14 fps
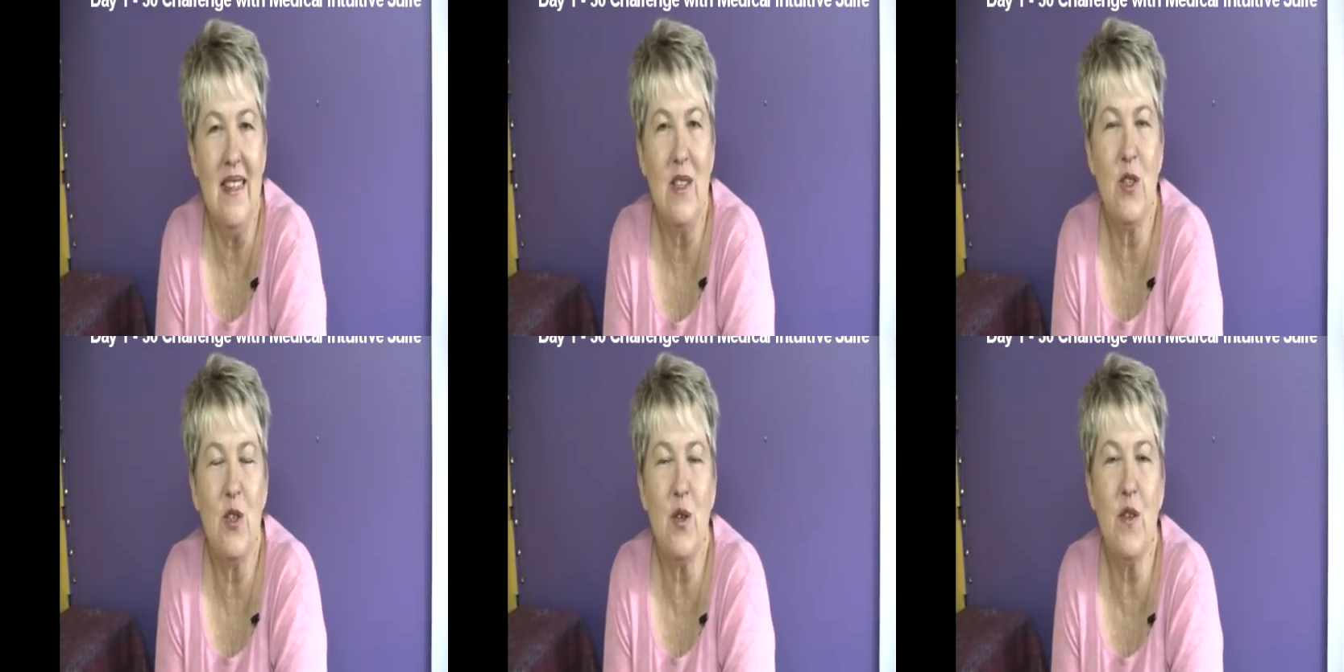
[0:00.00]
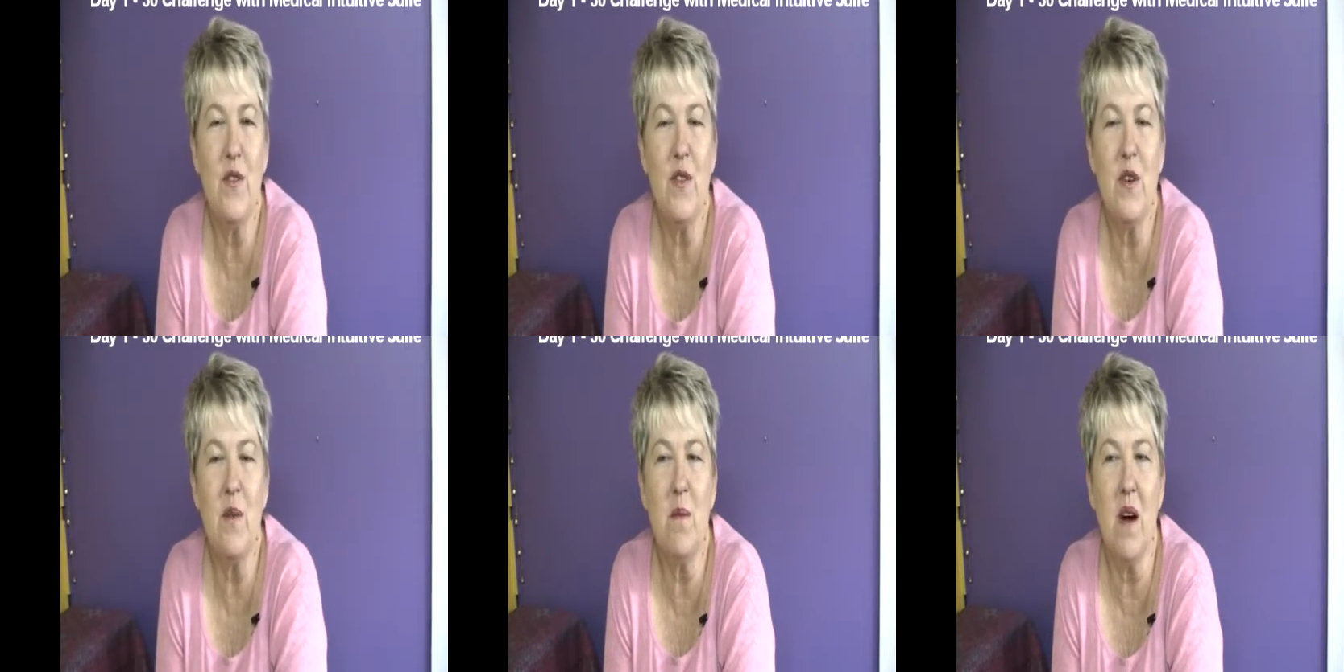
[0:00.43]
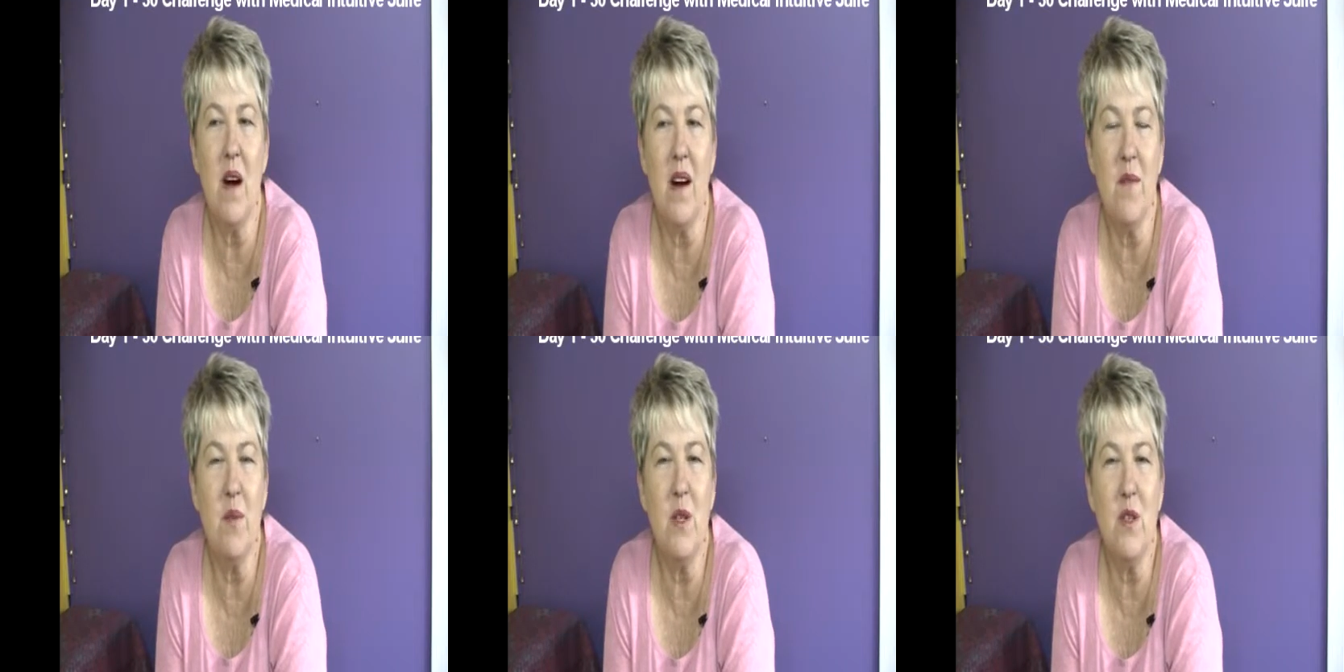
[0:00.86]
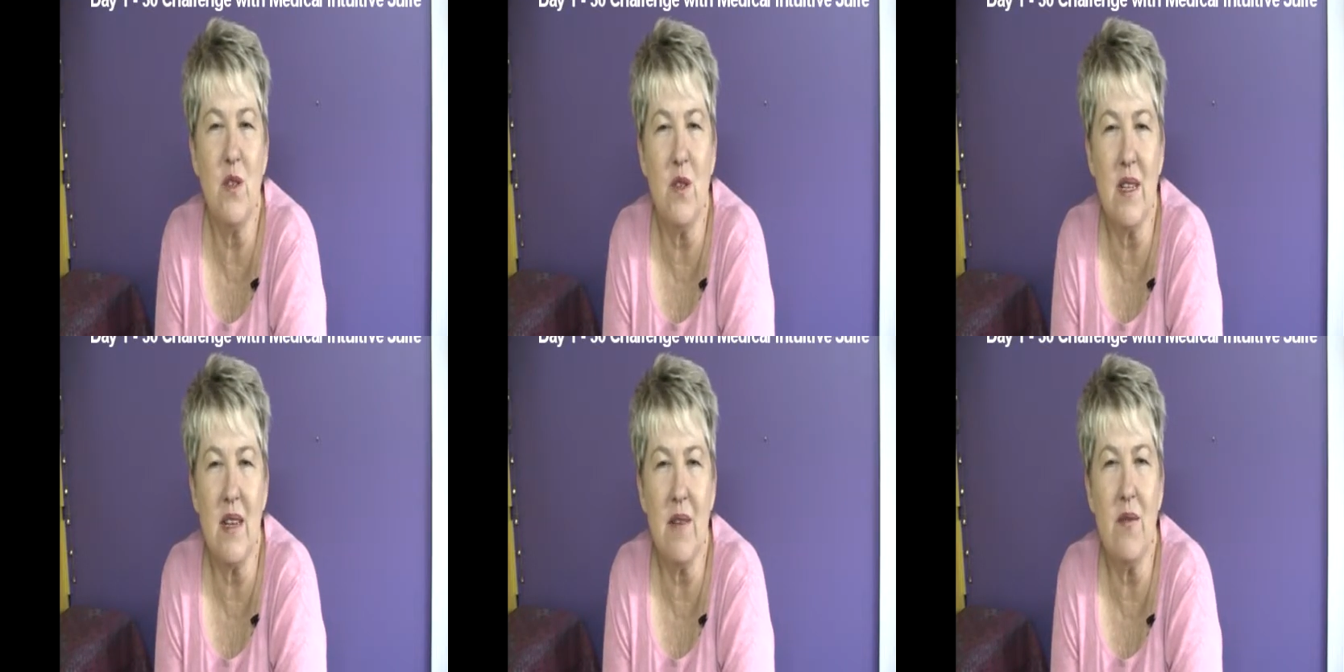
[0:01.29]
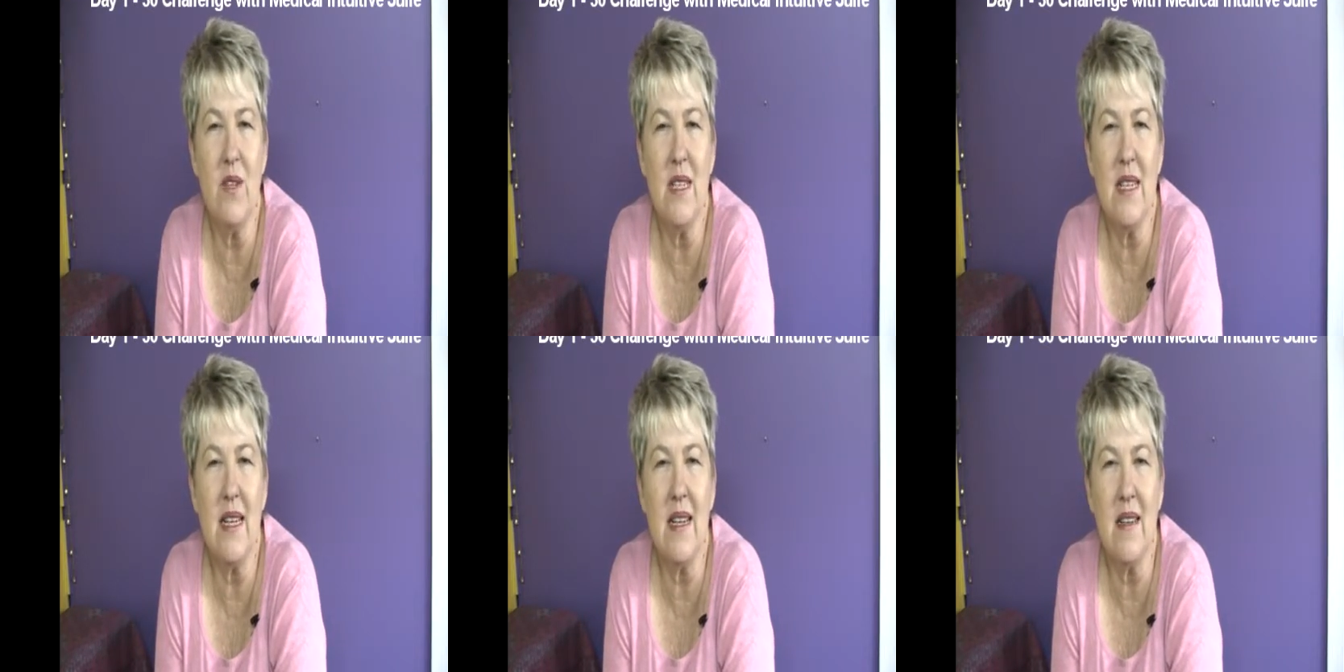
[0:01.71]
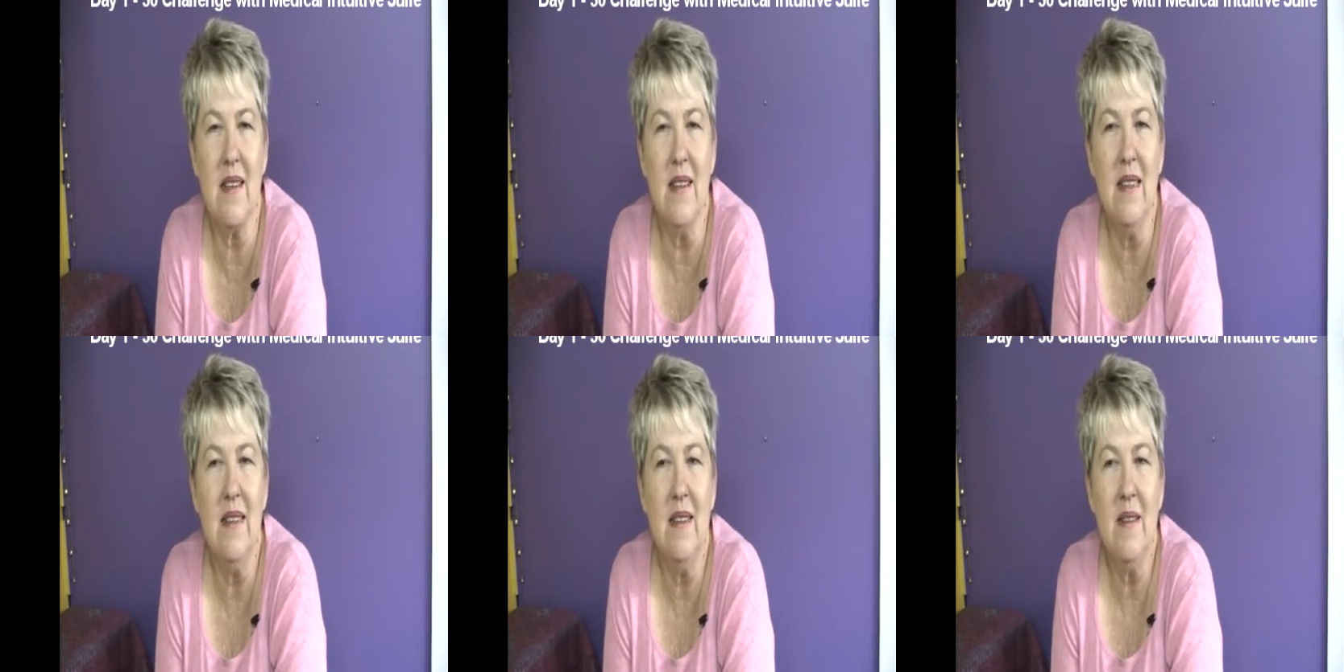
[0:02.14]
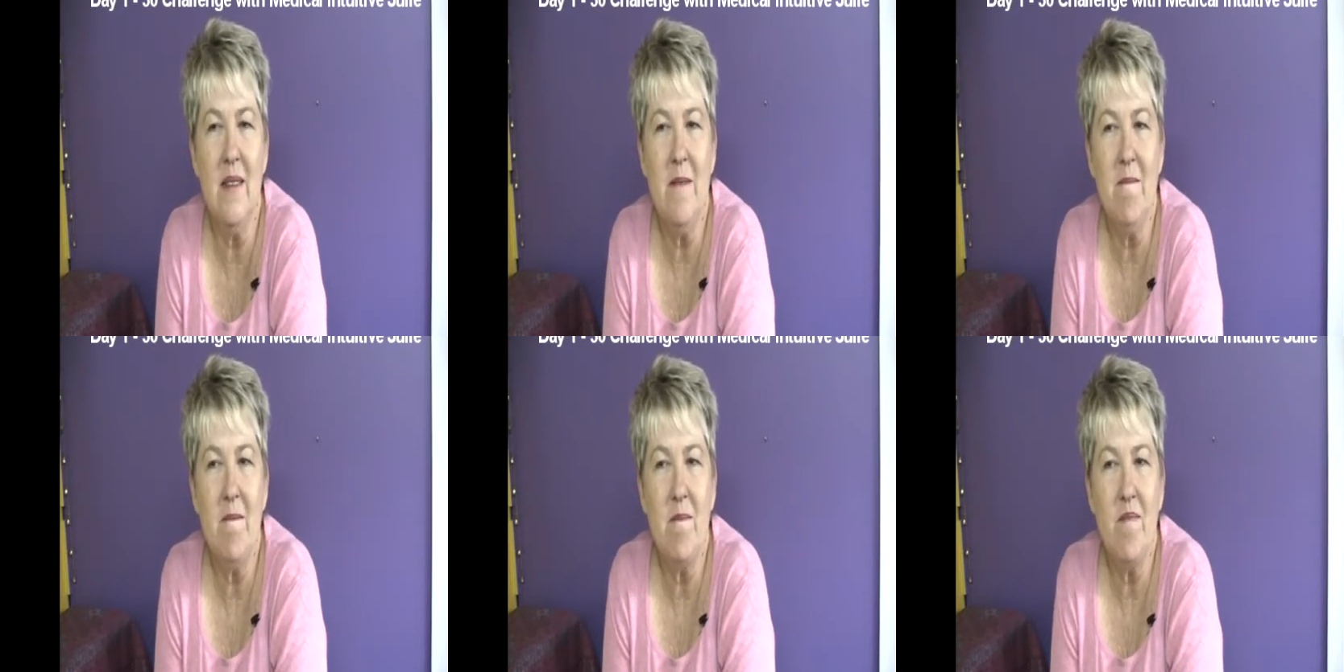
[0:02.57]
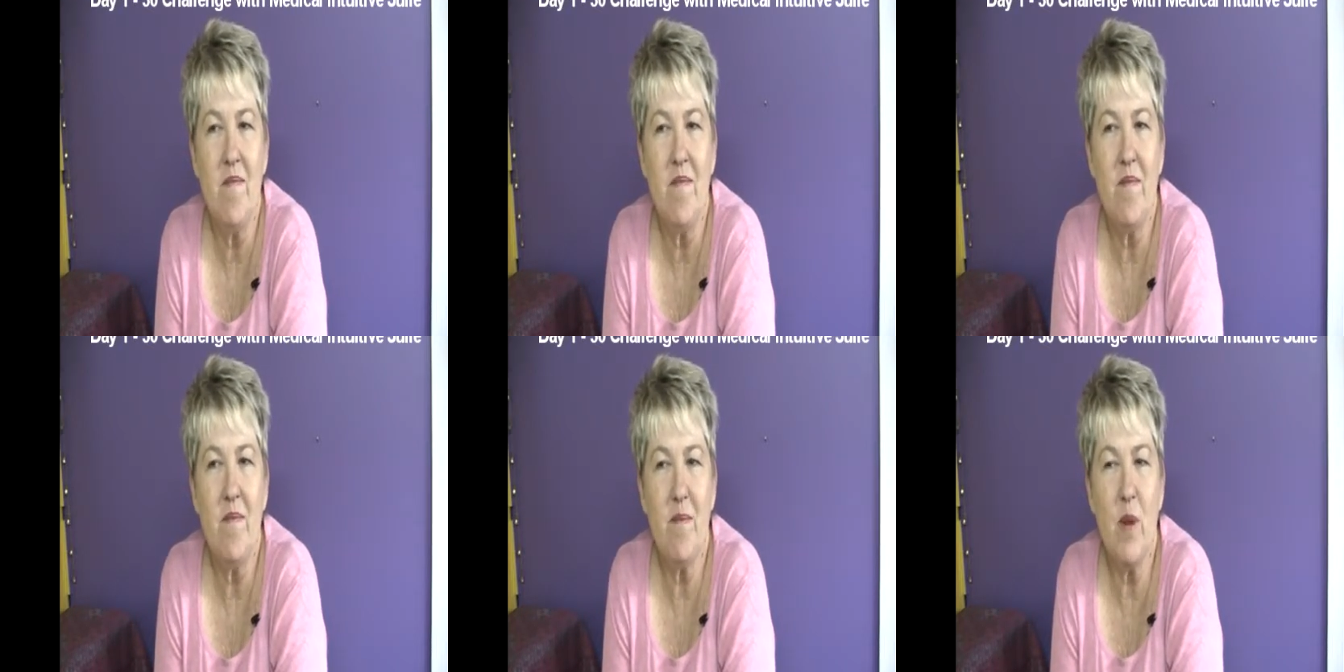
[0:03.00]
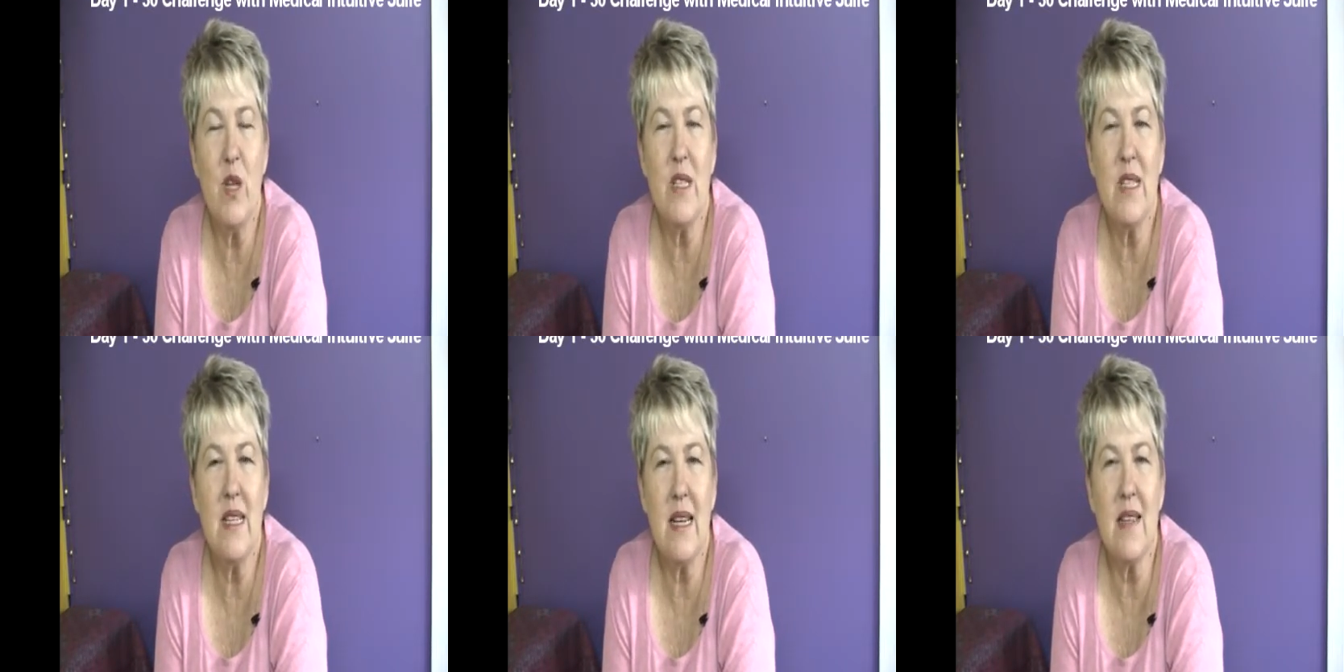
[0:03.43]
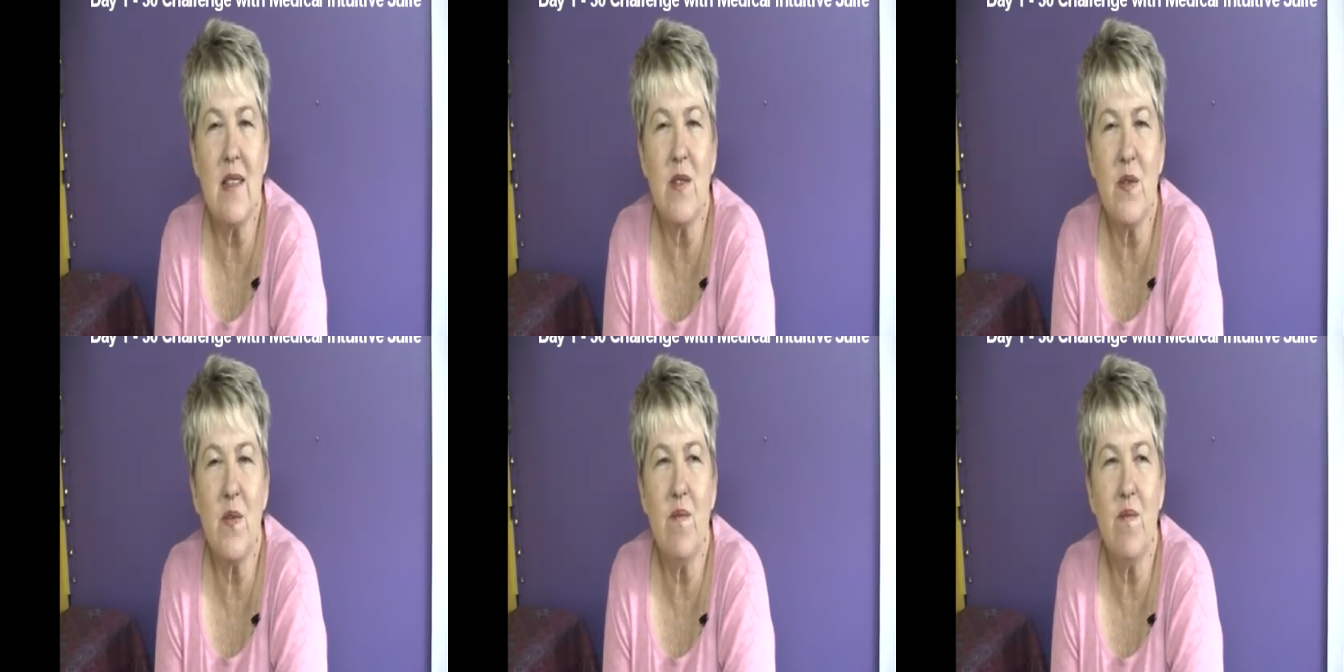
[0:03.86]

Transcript: 2 of them I've been doing every day, most days